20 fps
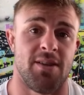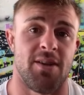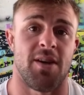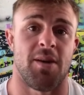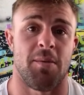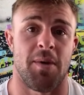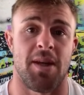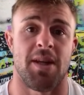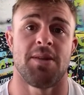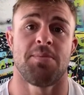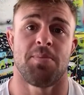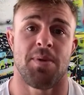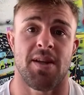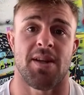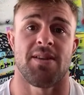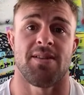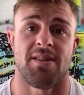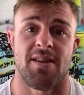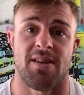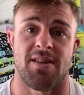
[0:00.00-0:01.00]
You know what I mean? He's
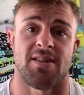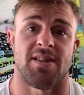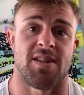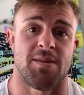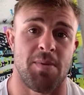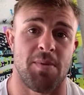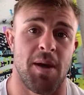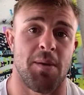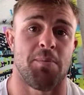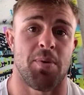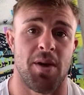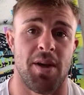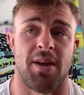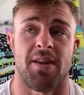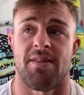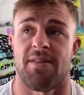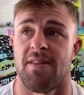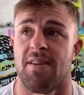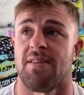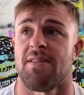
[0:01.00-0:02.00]
pretty consistent. He's been
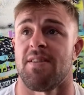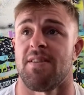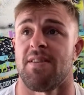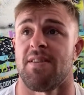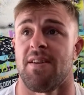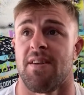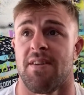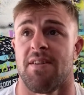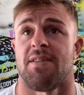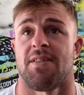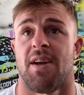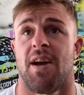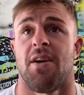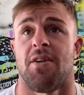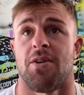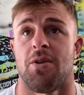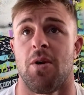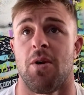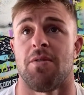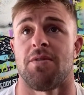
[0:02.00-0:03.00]
pretty consistent in his
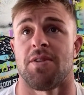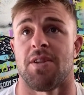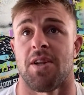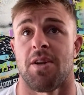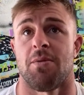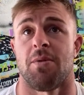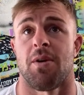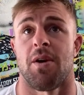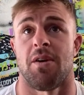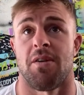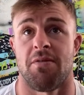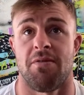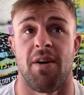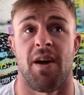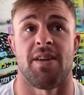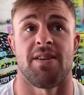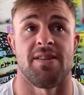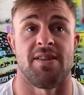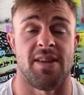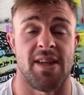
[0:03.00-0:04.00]
entire UFC career. He
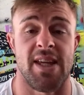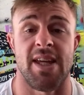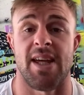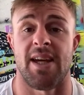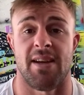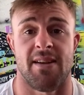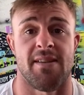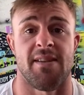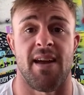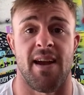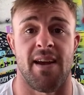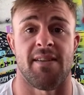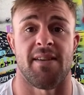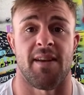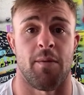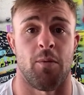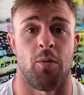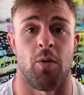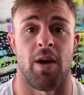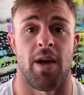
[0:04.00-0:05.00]
fights the exact
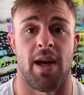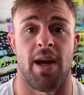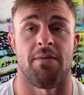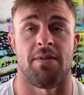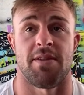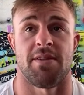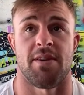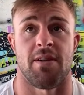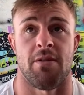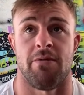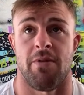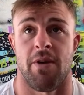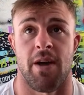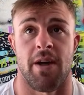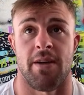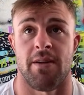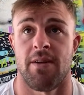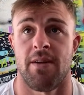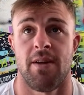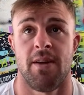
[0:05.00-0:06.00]
same way every single
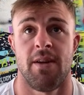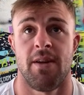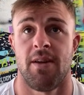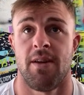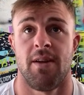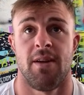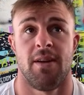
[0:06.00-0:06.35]
fight.